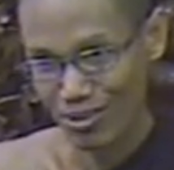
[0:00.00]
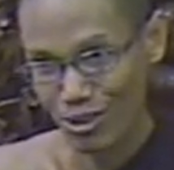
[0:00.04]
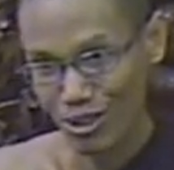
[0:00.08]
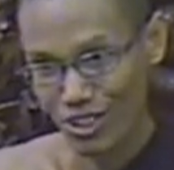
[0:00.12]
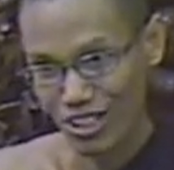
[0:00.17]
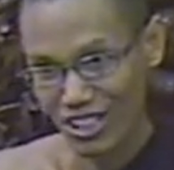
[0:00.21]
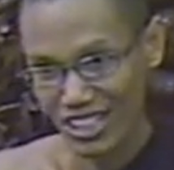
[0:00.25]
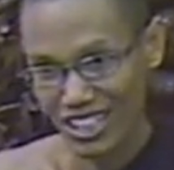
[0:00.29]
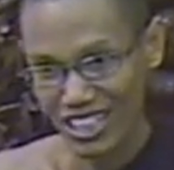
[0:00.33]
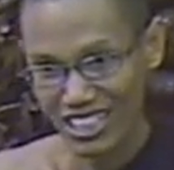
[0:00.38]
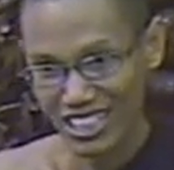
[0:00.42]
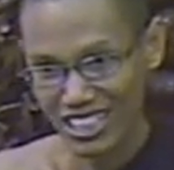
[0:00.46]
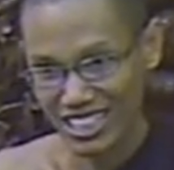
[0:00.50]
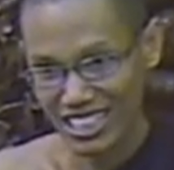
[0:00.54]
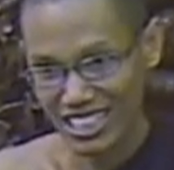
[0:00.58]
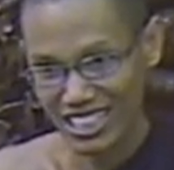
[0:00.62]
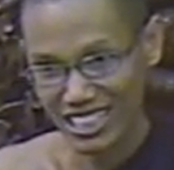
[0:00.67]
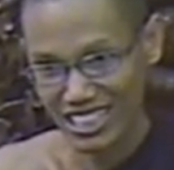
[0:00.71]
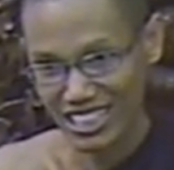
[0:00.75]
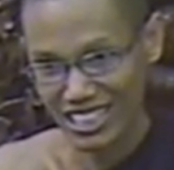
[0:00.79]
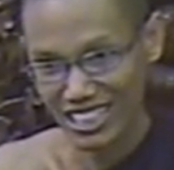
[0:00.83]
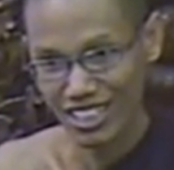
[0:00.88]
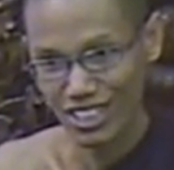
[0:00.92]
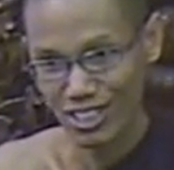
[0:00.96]
Morality
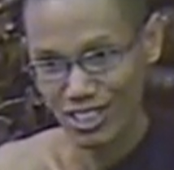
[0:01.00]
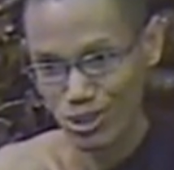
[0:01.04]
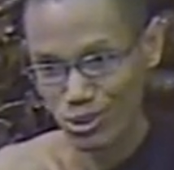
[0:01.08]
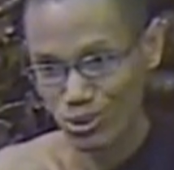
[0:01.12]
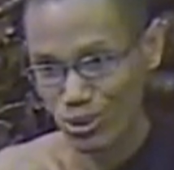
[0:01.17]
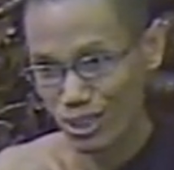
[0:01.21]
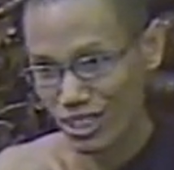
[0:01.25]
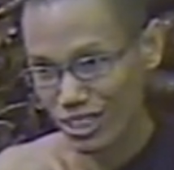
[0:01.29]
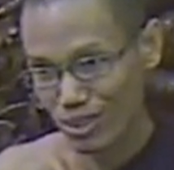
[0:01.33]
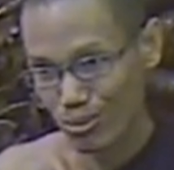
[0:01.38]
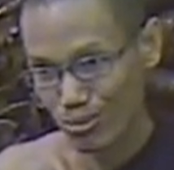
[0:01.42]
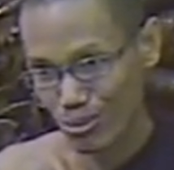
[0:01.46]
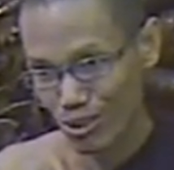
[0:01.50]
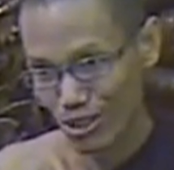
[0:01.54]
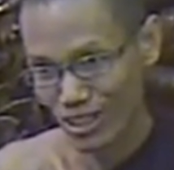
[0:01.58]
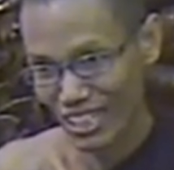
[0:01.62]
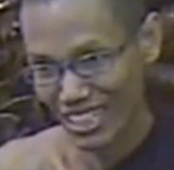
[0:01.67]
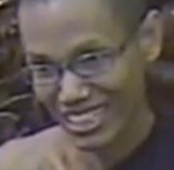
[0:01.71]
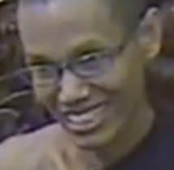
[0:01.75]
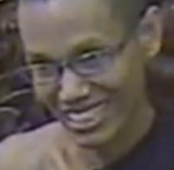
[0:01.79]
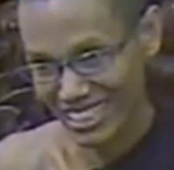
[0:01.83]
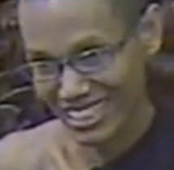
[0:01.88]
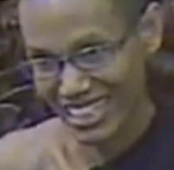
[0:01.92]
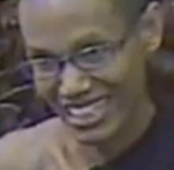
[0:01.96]
is uh, doing
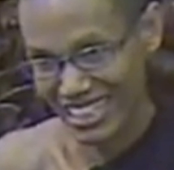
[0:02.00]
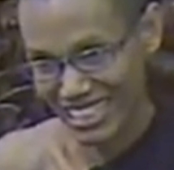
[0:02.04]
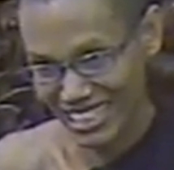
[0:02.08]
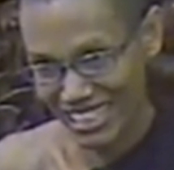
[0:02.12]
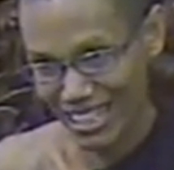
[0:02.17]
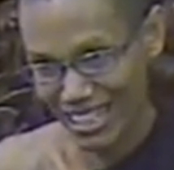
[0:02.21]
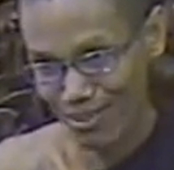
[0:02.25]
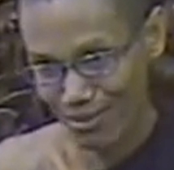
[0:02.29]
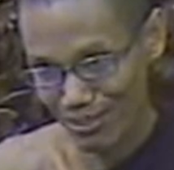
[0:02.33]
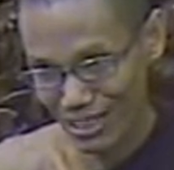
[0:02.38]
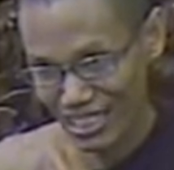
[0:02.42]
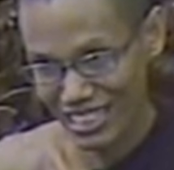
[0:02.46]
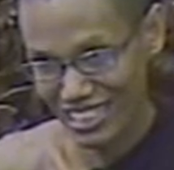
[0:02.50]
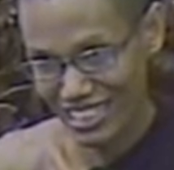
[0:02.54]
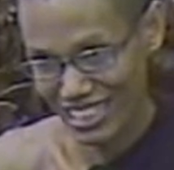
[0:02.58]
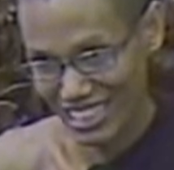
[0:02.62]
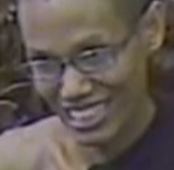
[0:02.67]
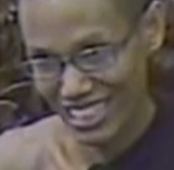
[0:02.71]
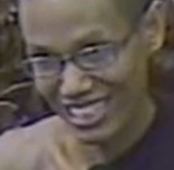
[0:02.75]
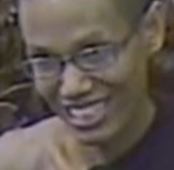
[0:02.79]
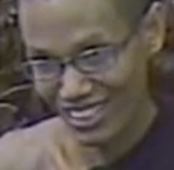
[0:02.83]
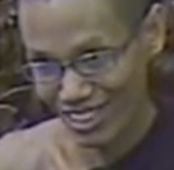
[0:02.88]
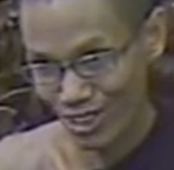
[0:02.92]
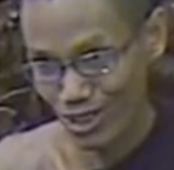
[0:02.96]
volunteer
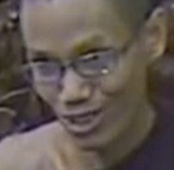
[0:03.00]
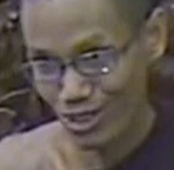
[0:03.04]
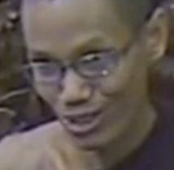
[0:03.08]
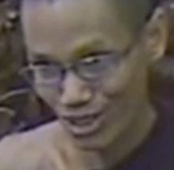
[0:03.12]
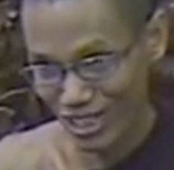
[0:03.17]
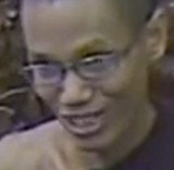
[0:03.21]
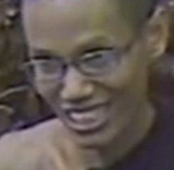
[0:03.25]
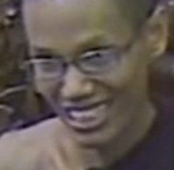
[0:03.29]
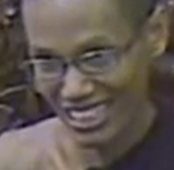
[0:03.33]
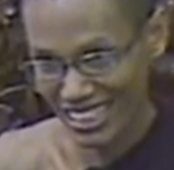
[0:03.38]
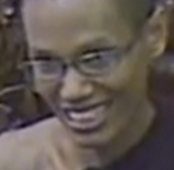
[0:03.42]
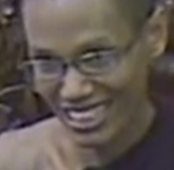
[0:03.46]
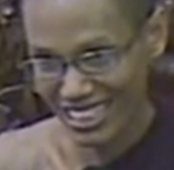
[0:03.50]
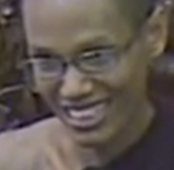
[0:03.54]
service include.